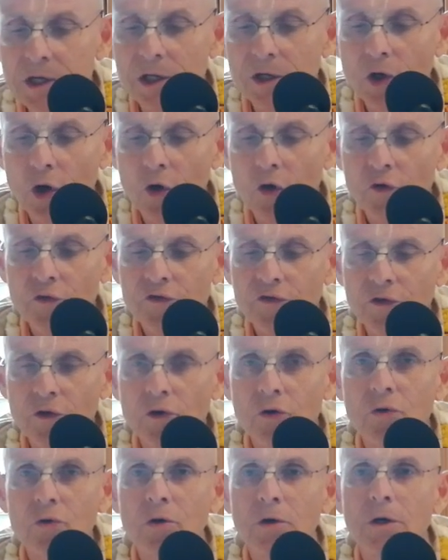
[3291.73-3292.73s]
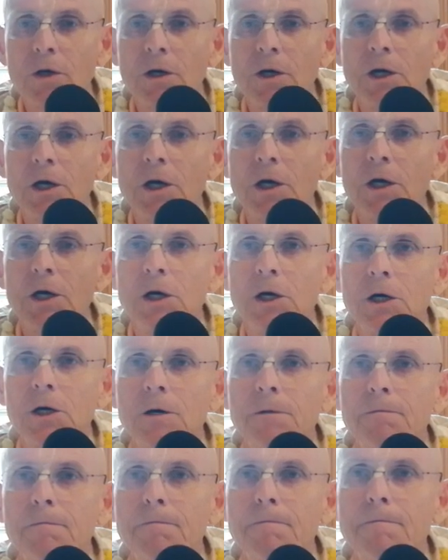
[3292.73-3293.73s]
we can also,
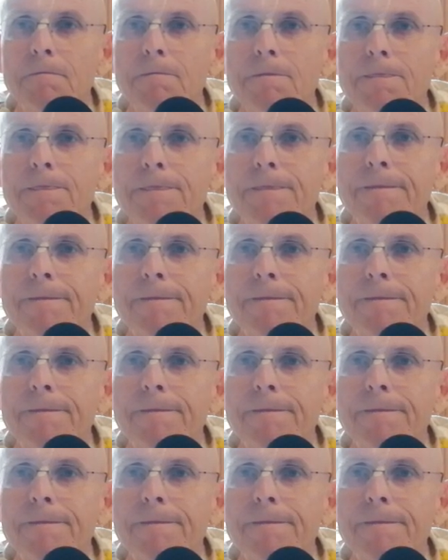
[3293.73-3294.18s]
uh,